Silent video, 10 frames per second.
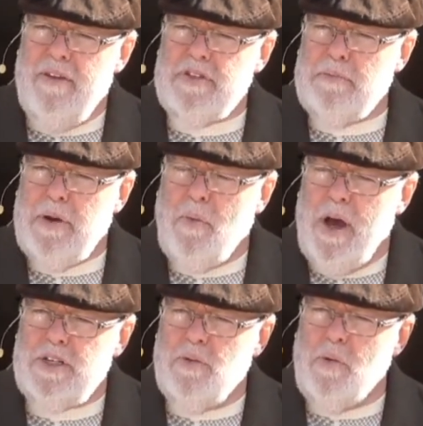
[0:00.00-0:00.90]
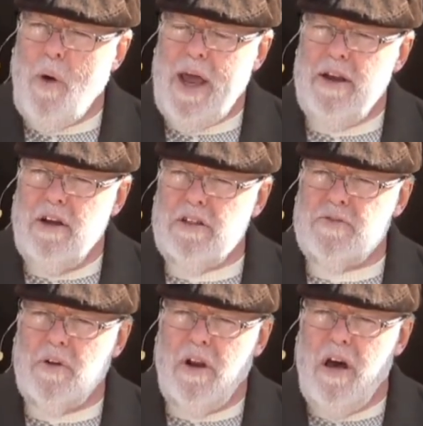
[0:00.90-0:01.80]
been watching with white knuckles
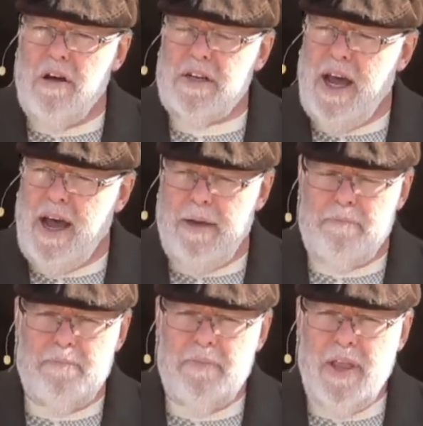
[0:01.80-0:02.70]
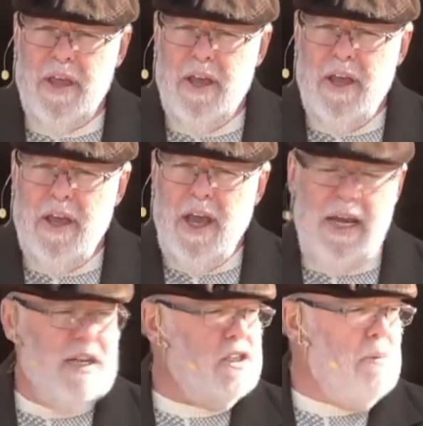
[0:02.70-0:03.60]
for a long time. And
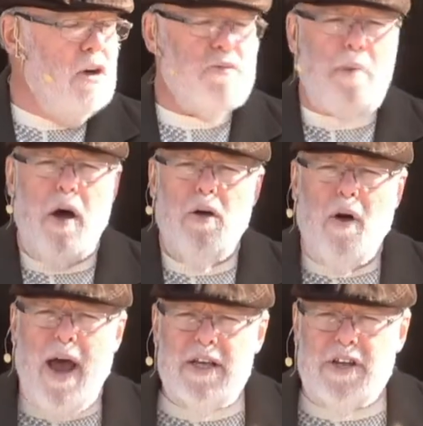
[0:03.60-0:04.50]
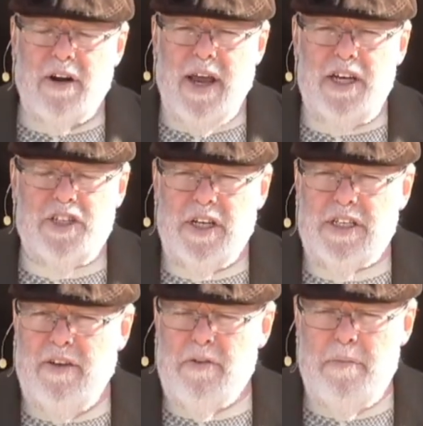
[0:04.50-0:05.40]
it's the most polarized our nation has
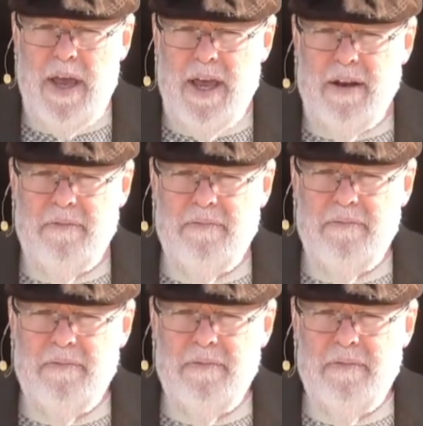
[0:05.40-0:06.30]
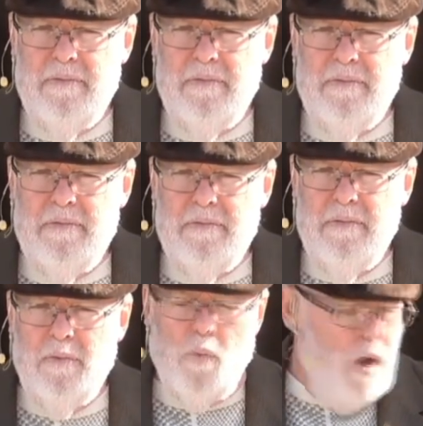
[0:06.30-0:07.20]
ever been.
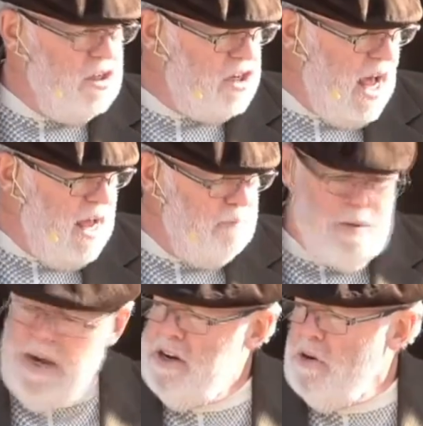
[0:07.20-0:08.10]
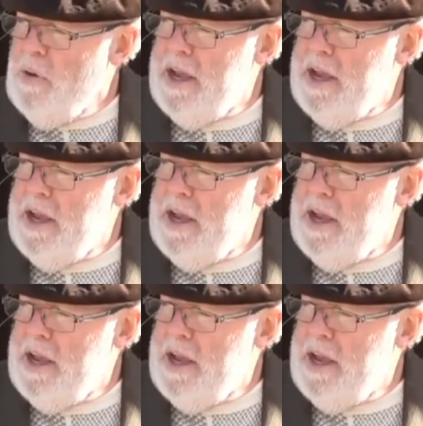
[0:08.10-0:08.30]
One side pitted directly